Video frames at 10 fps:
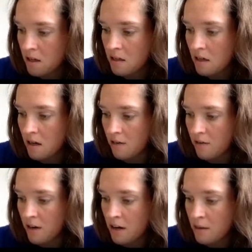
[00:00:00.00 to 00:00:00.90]
Get our
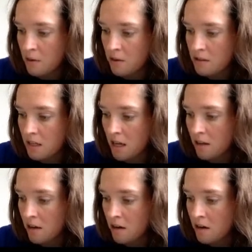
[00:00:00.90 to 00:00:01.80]
variables
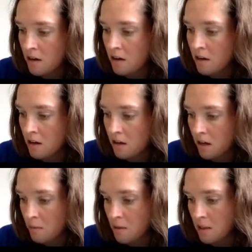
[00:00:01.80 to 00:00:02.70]
together.
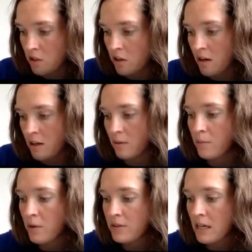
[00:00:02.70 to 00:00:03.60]
Make sure you're on
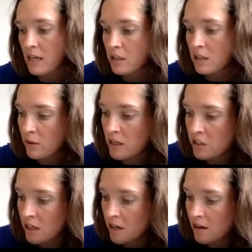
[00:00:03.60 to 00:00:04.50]
both sides of your
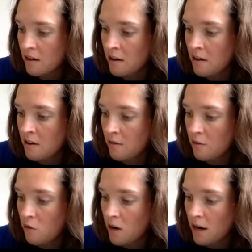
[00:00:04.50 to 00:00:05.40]
equation here.
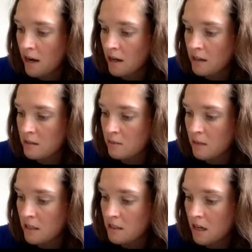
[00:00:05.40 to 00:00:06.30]
4x
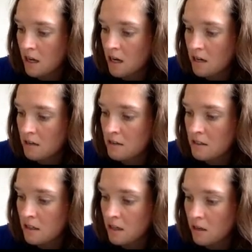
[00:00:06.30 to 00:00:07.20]
minus 8
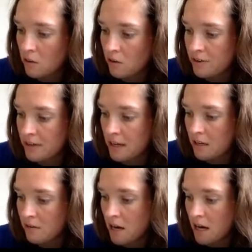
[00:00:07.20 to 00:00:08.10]
equals
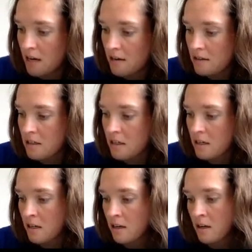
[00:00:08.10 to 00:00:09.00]
negative 8.
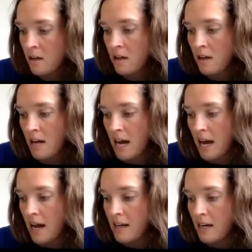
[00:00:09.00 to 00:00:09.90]

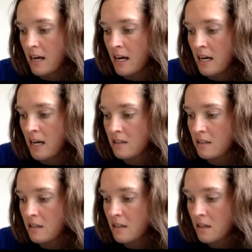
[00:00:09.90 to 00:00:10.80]
Add
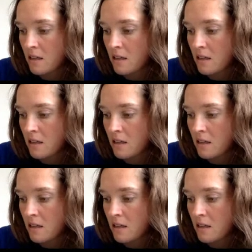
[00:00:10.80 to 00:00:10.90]
8.